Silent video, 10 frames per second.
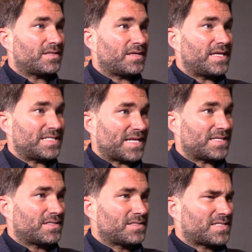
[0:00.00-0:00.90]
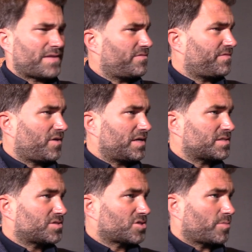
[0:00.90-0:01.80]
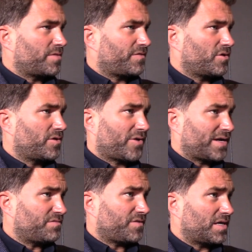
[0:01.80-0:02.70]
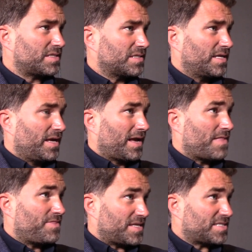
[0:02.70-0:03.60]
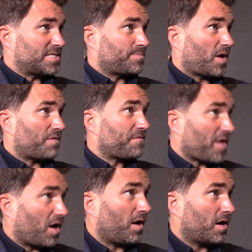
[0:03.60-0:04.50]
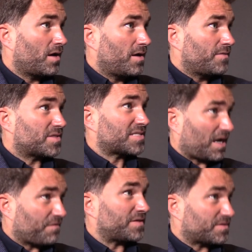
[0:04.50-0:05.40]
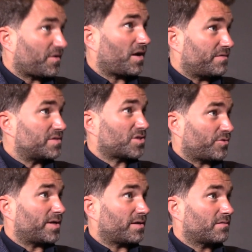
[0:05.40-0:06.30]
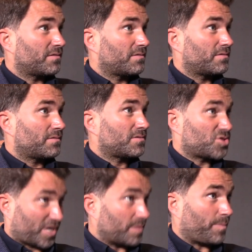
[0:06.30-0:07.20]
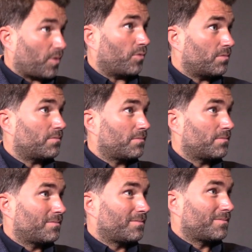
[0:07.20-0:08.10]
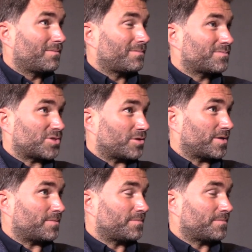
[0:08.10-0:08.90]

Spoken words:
he's had seven fights, Tommy Fury, or eight fights, and this is by far the toughest fight of his career, Jake Paul. Do you know what I mean?